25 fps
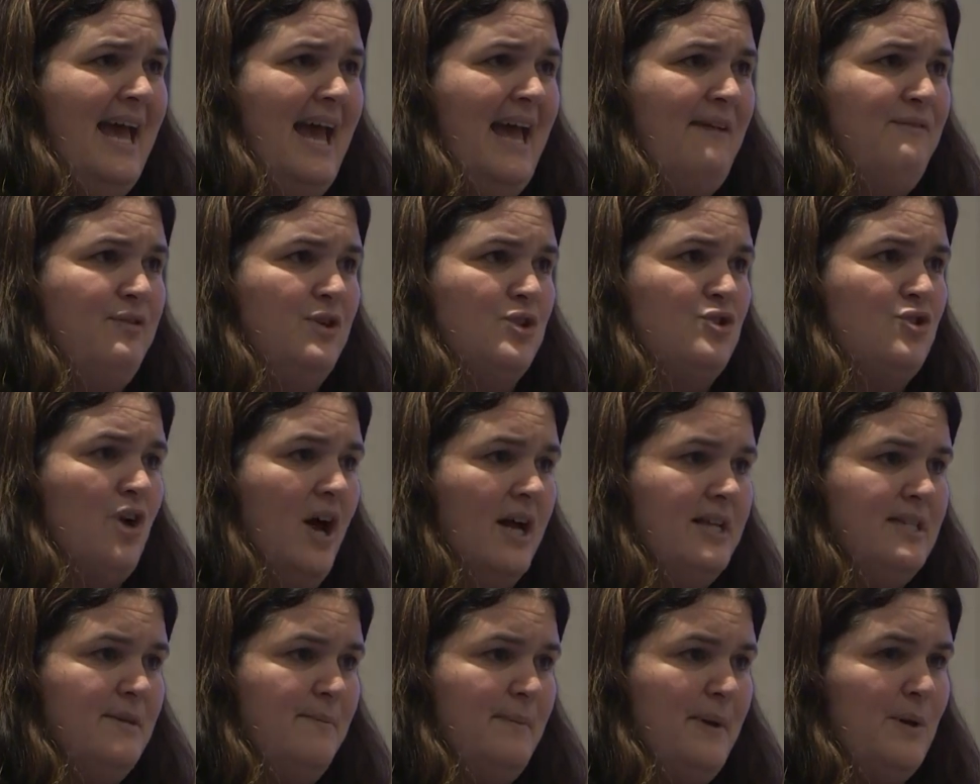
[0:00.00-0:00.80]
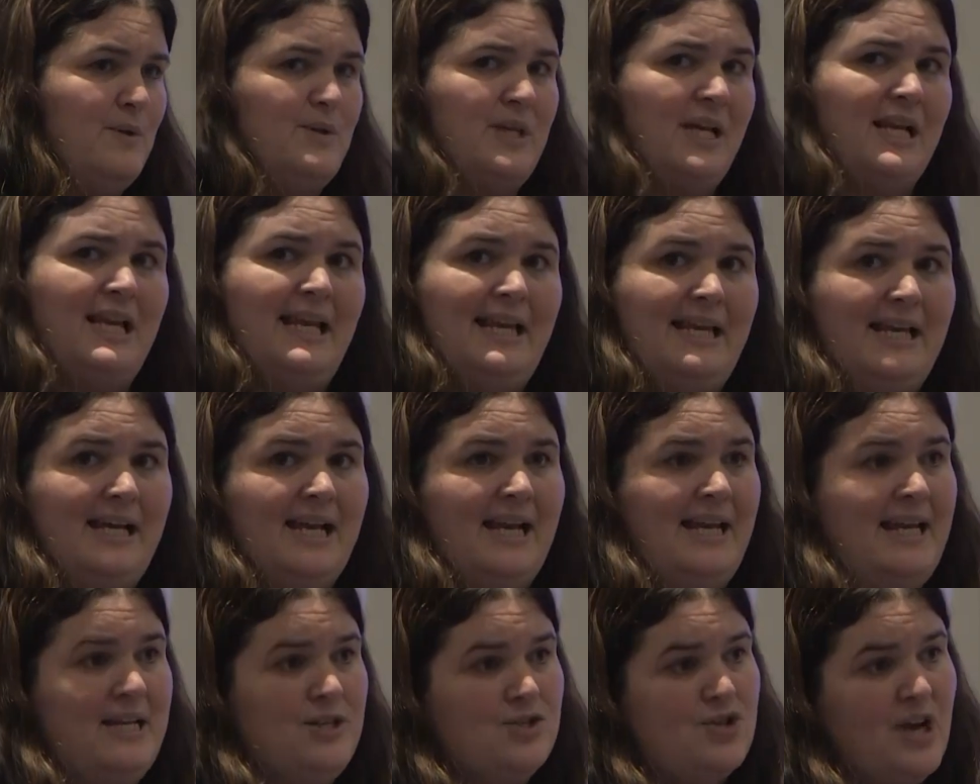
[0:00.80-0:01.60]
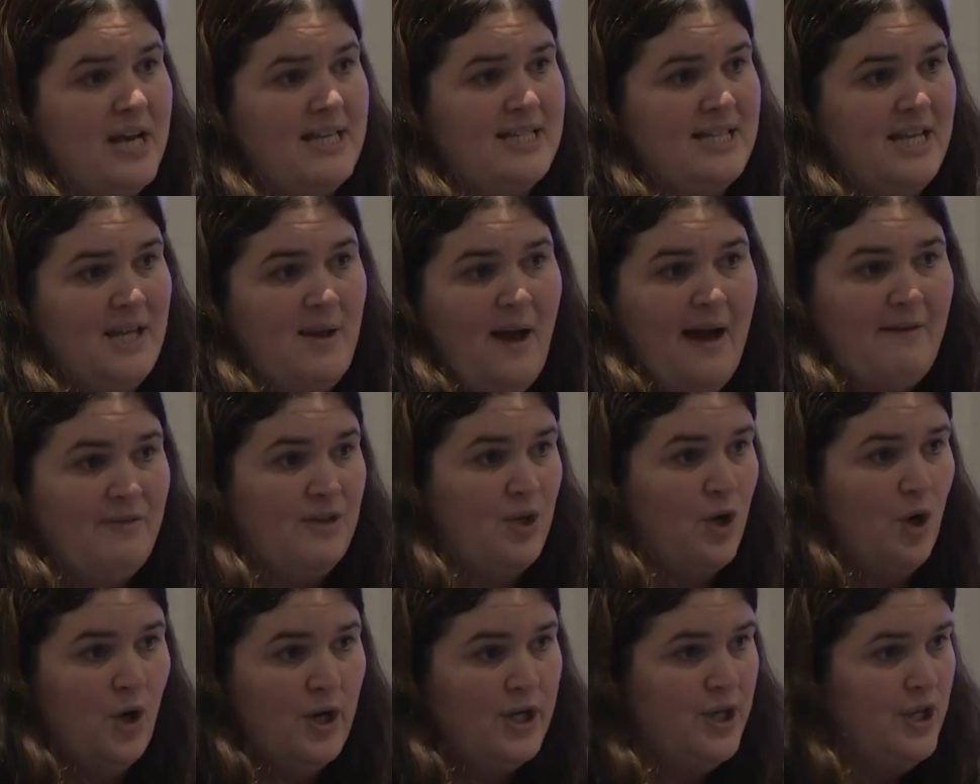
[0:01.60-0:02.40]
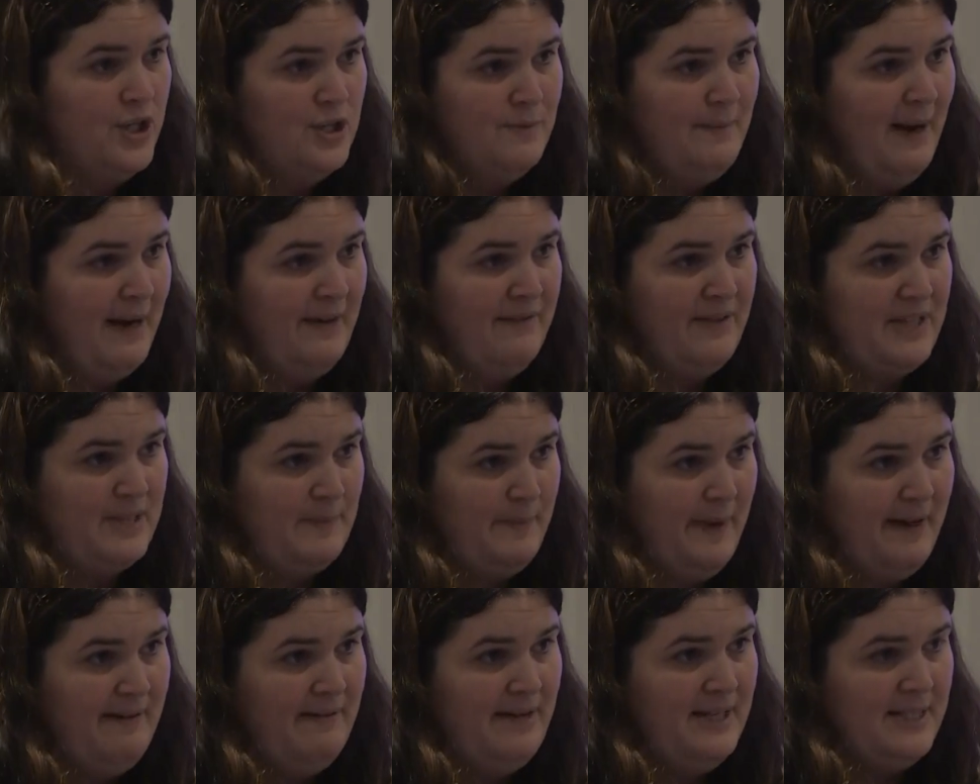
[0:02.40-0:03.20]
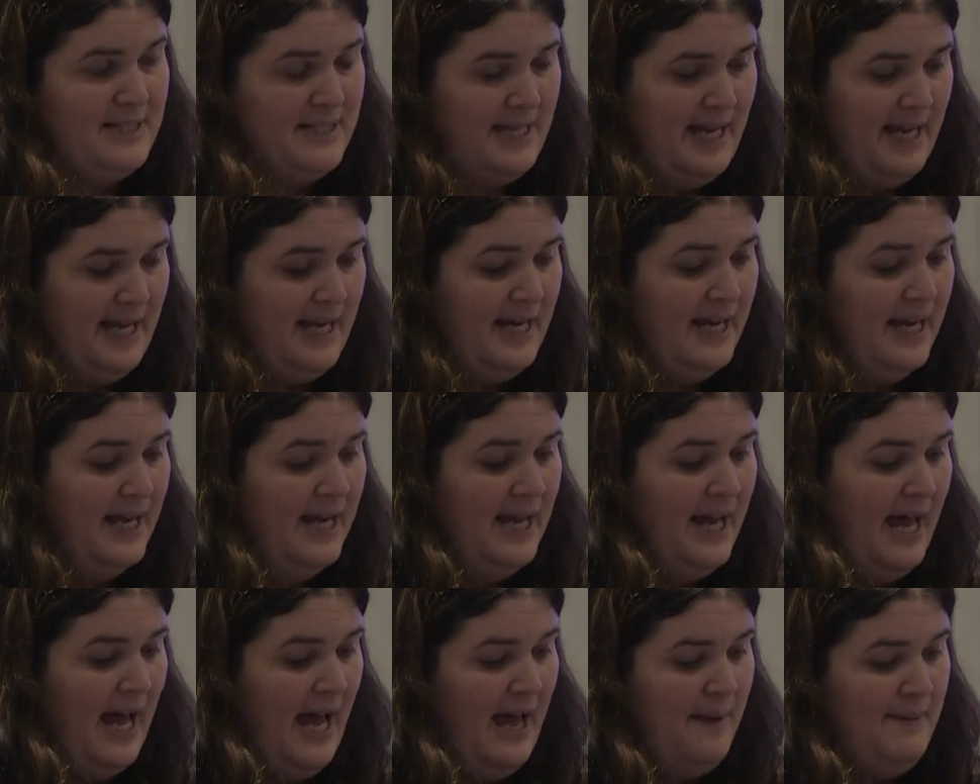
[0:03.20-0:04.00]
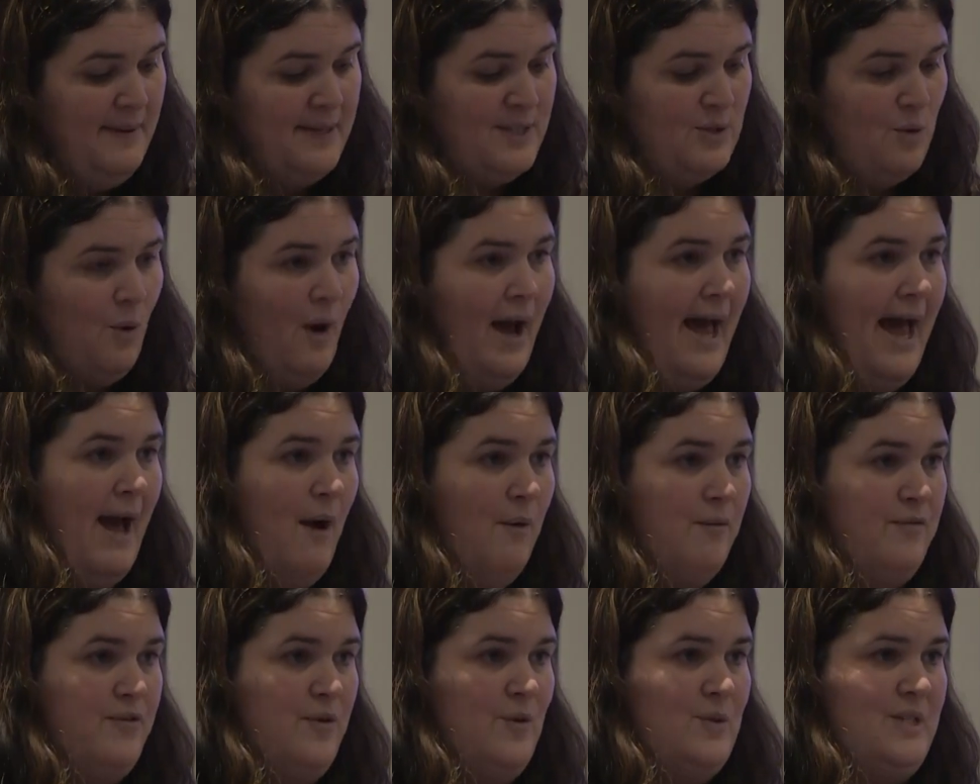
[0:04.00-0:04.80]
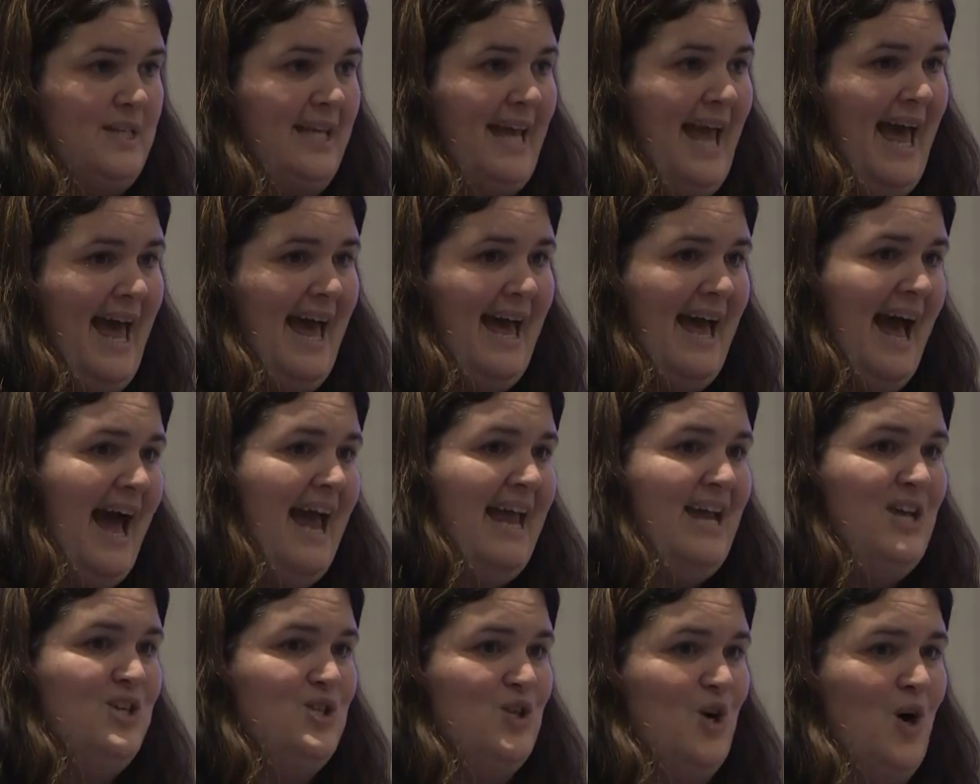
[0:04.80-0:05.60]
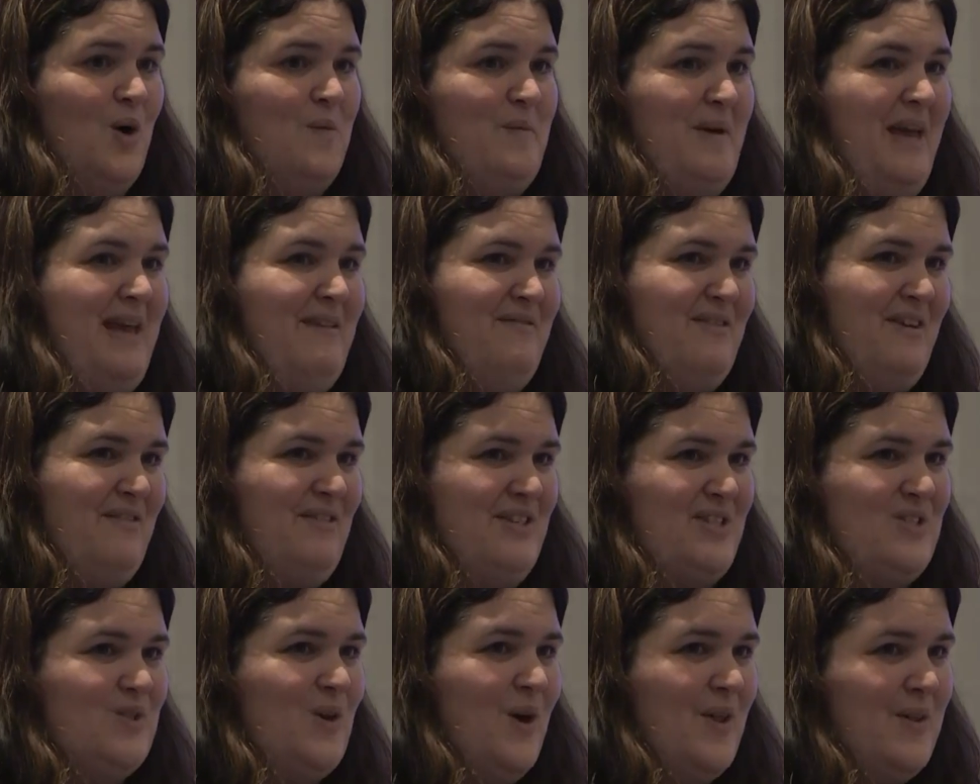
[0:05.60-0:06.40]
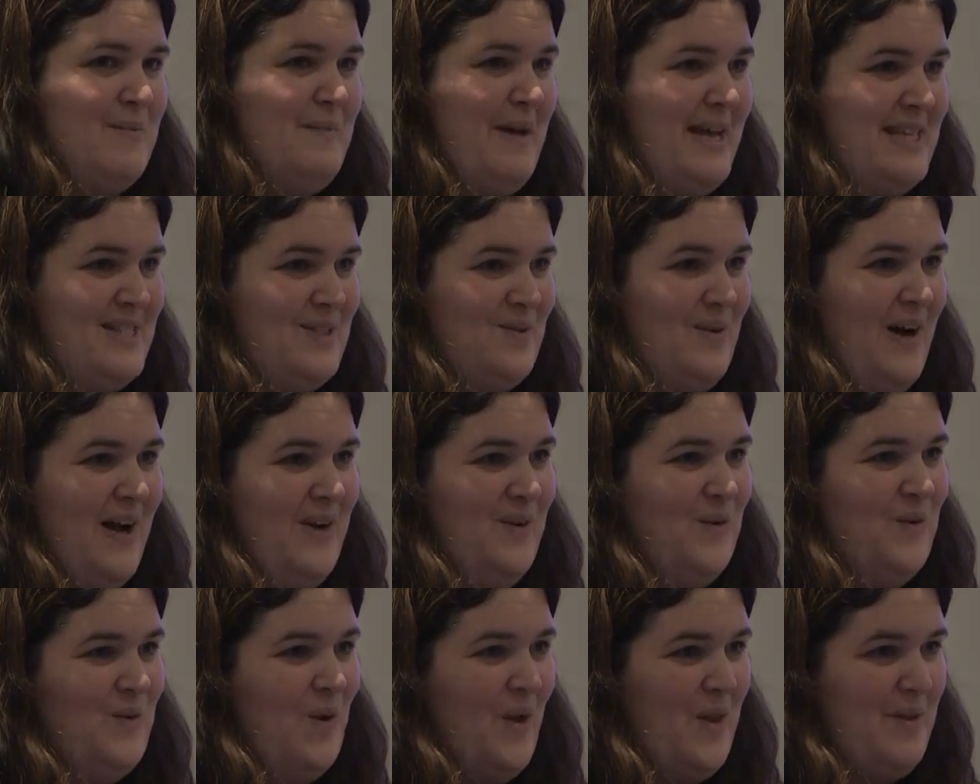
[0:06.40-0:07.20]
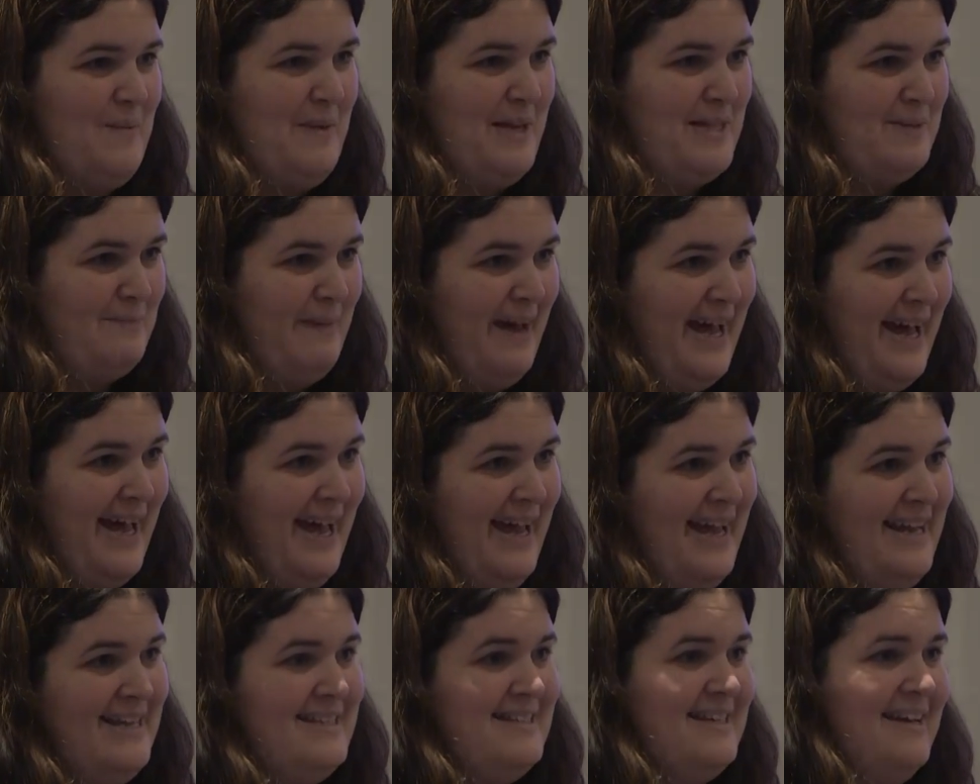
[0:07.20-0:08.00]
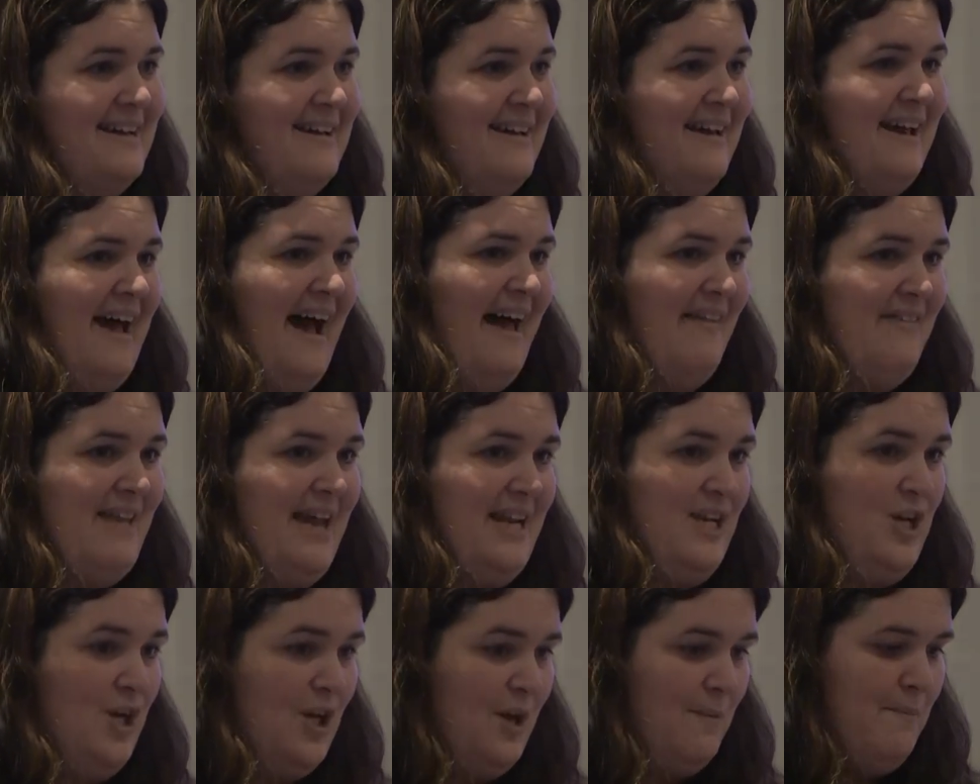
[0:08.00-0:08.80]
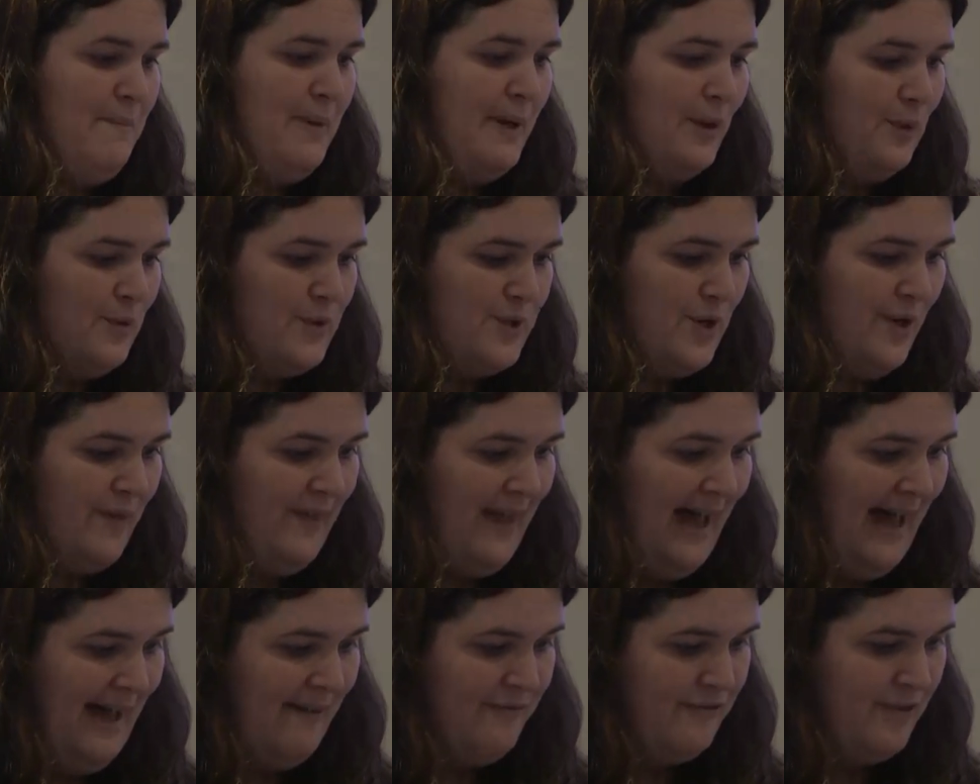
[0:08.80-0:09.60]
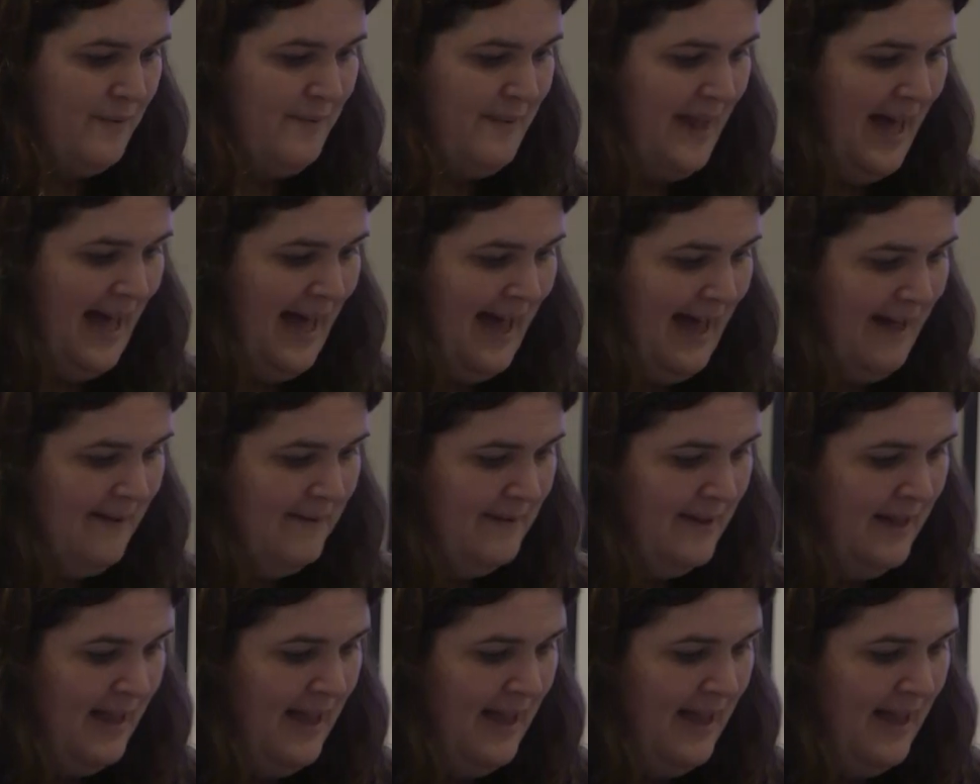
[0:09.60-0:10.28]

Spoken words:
if you're trying to build a clinical interest that you haven't got a huge amount of experience in. It's quite helpful to get a job, even if it's not the best one or not the best paid, and then you can build on that from there.